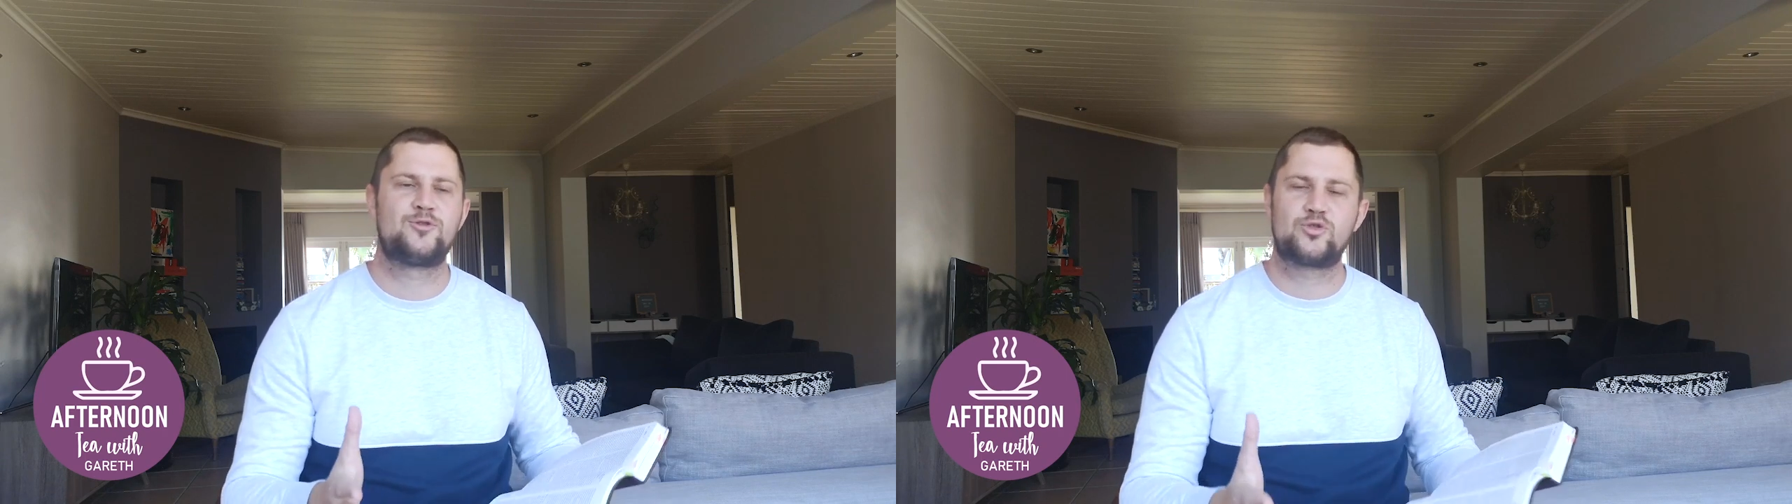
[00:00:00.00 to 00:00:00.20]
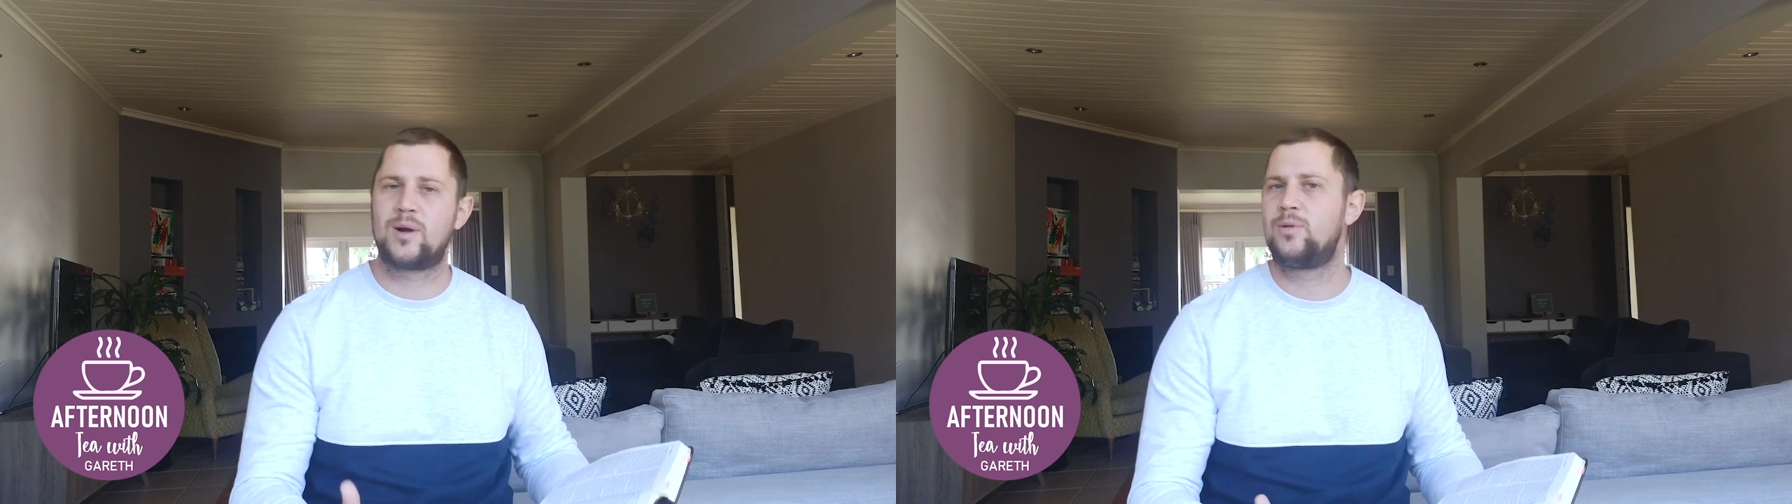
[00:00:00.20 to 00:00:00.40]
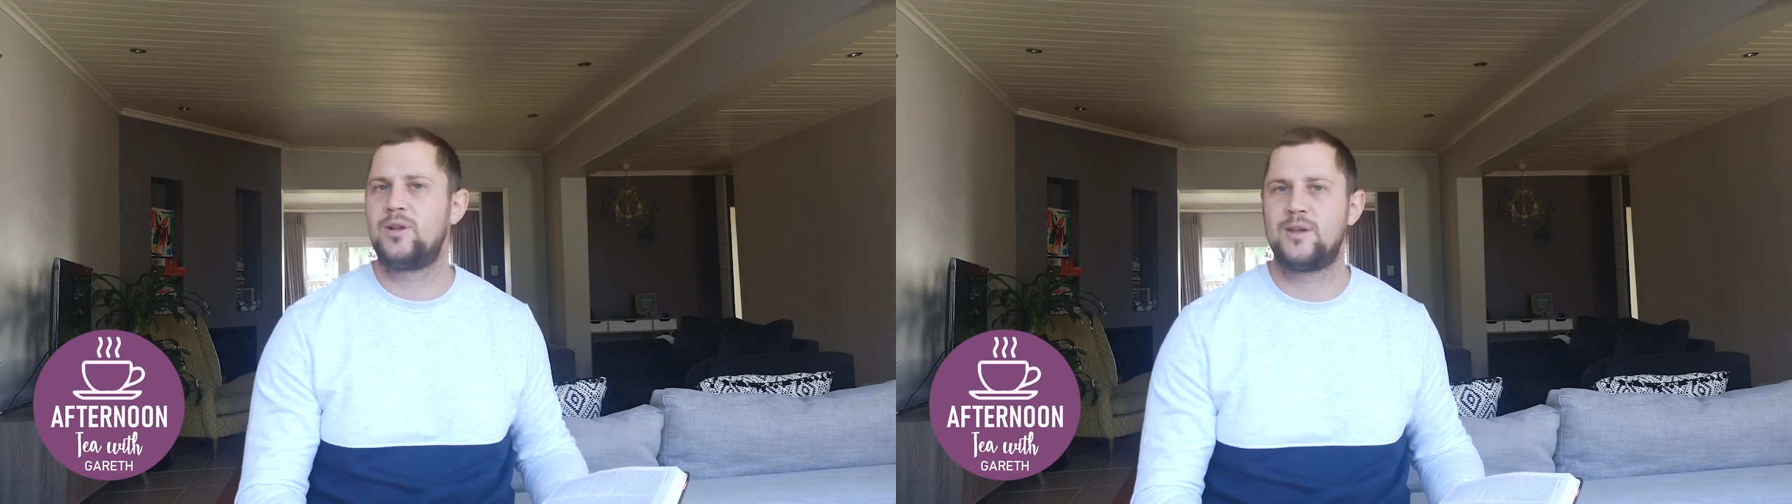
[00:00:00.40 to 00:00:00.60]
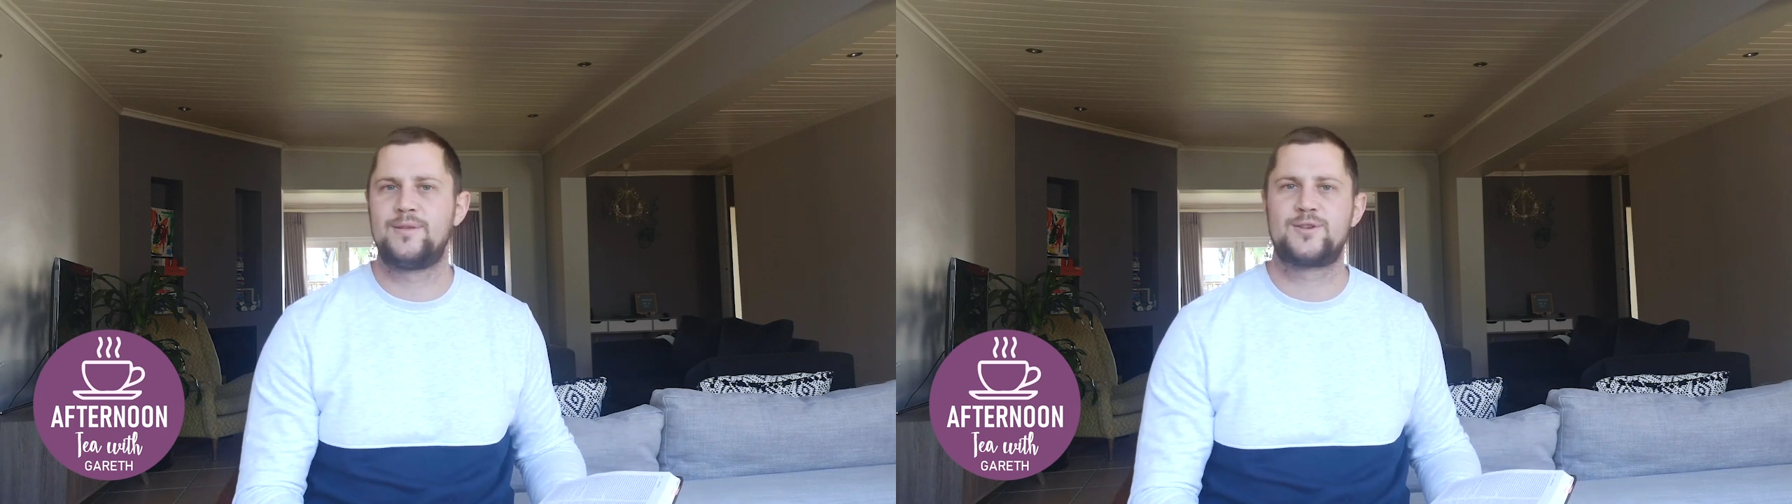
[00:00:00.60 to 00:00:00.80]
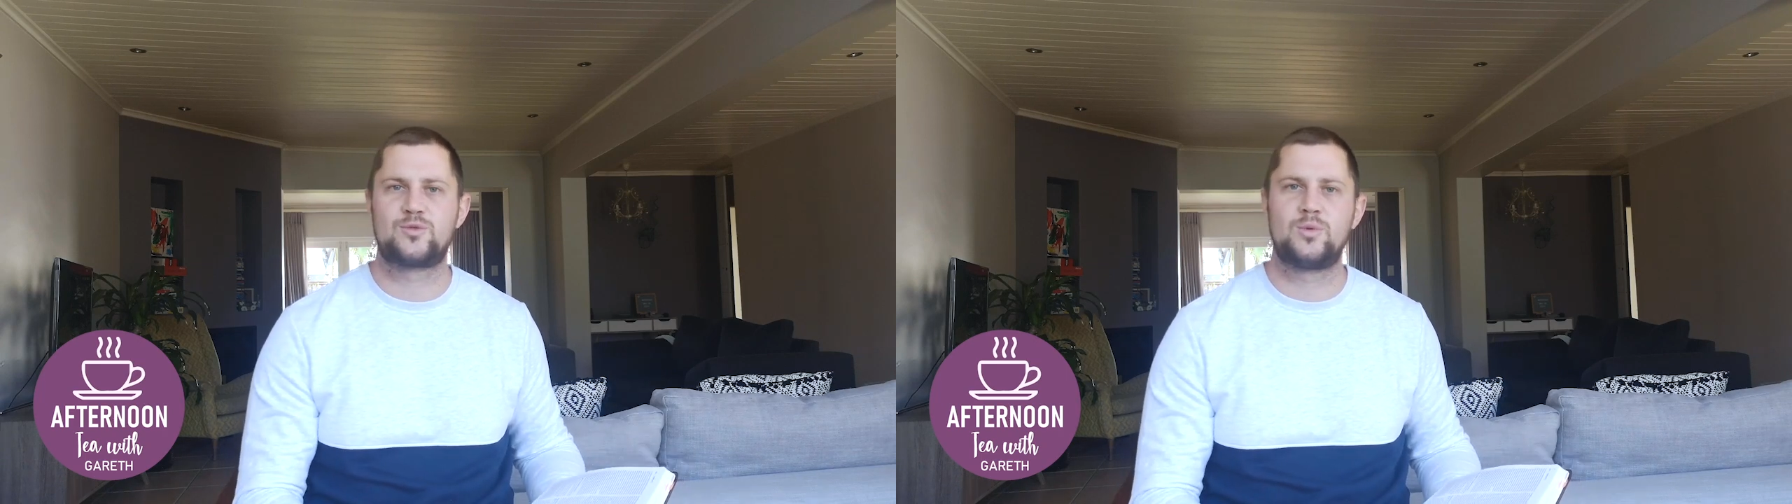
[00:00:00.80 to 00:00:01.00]
trouble in
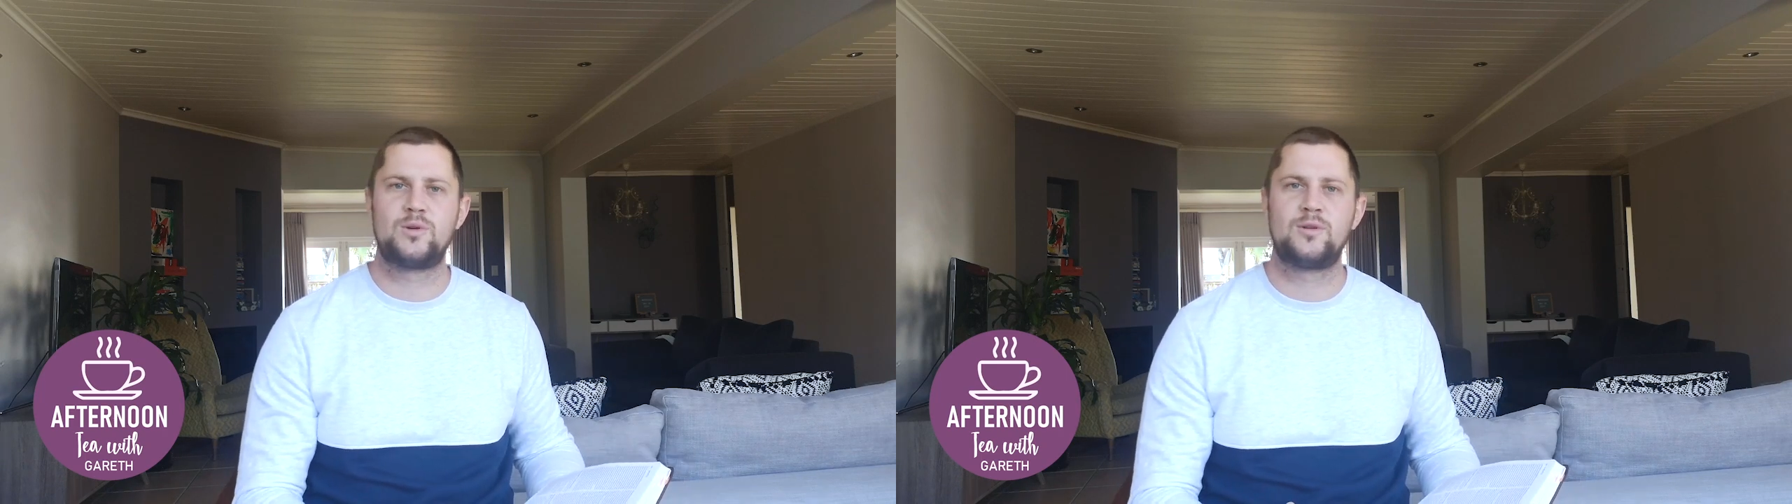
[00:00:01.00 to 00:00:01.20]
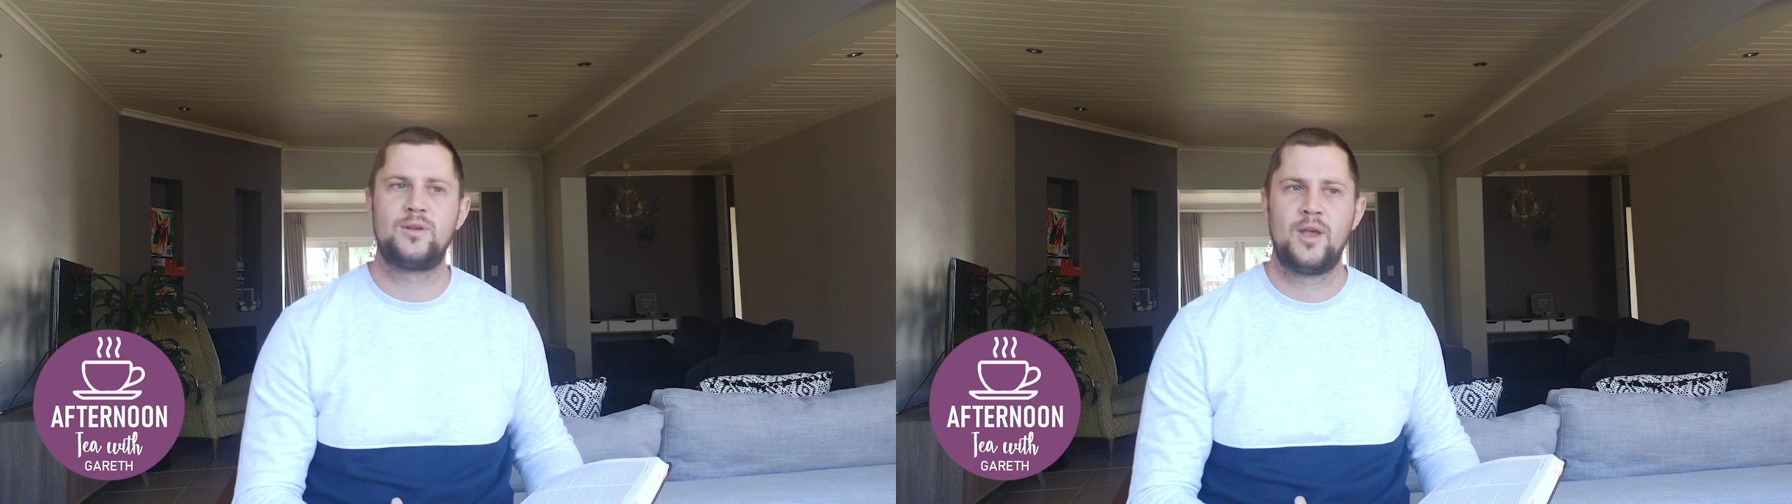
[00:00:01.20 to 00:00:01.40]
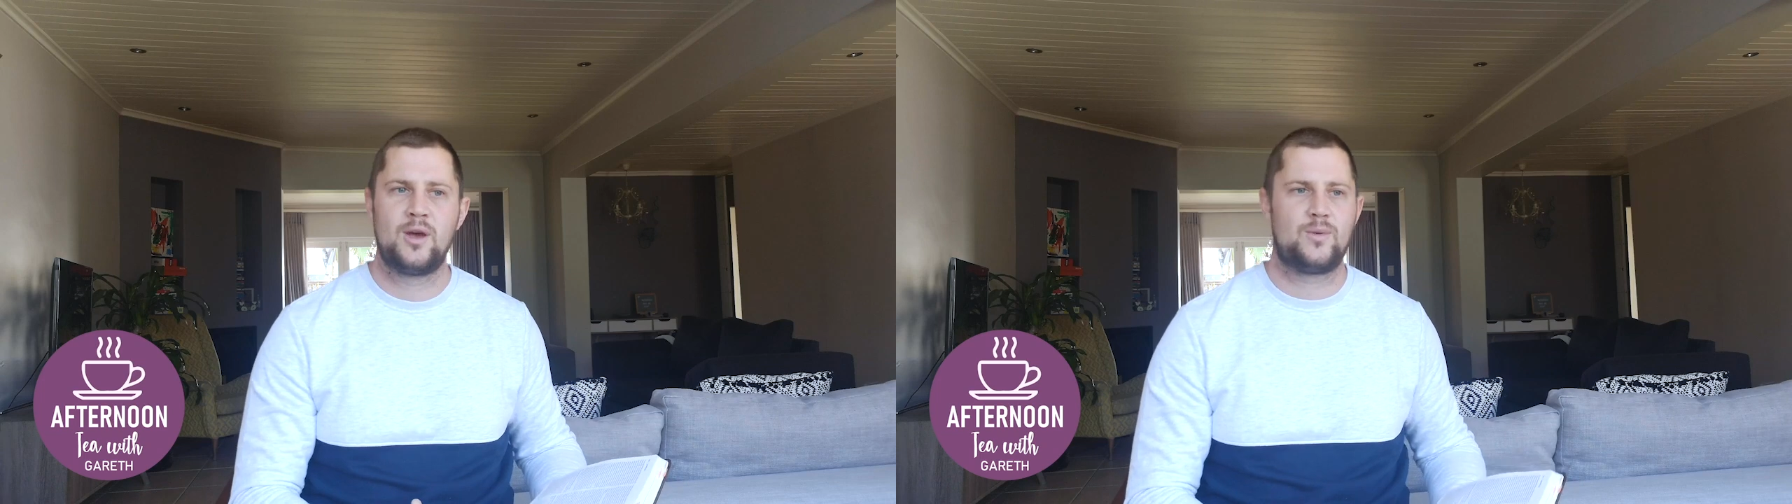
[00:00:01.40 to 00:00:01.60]
this world,